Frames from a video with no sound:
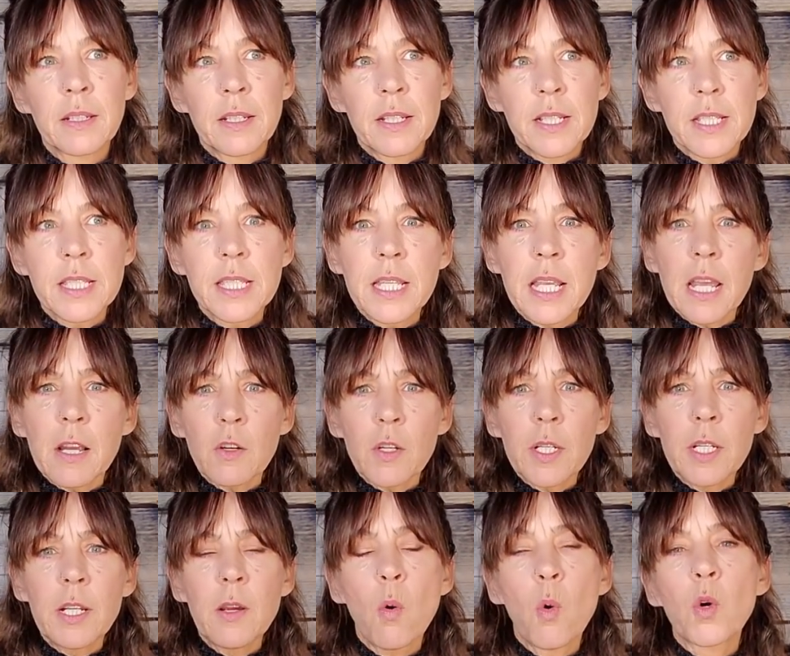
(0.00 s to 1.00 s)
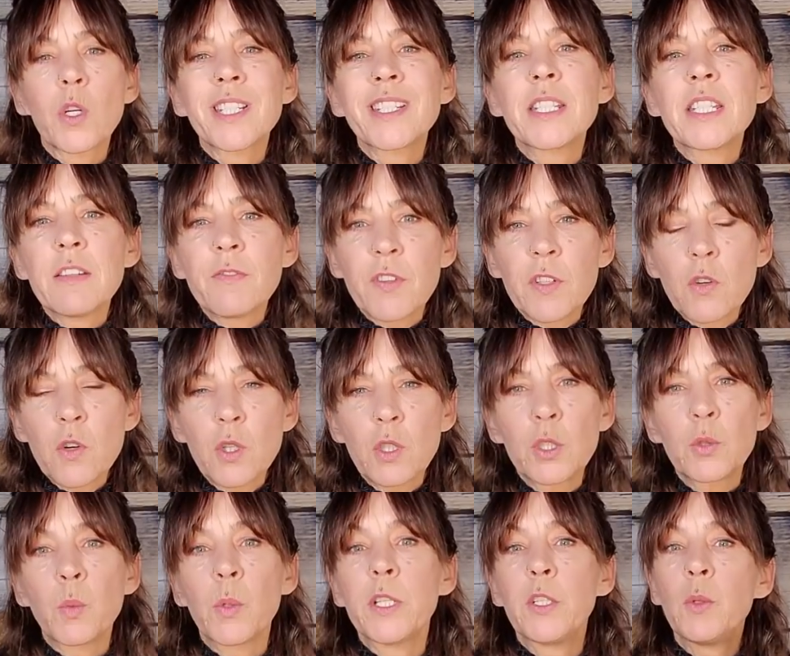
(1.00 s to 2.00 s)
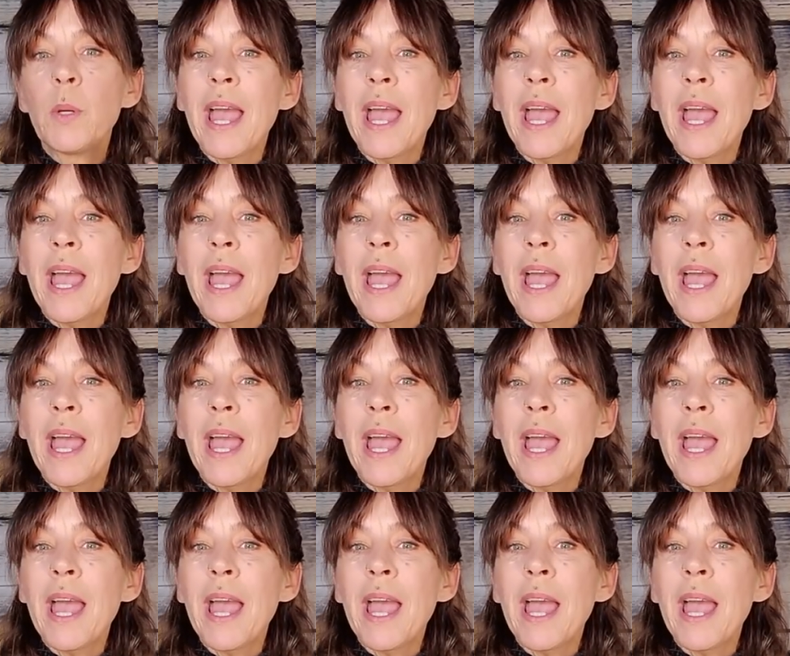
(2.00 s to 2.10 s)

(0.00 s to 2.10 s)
scary or difficult when you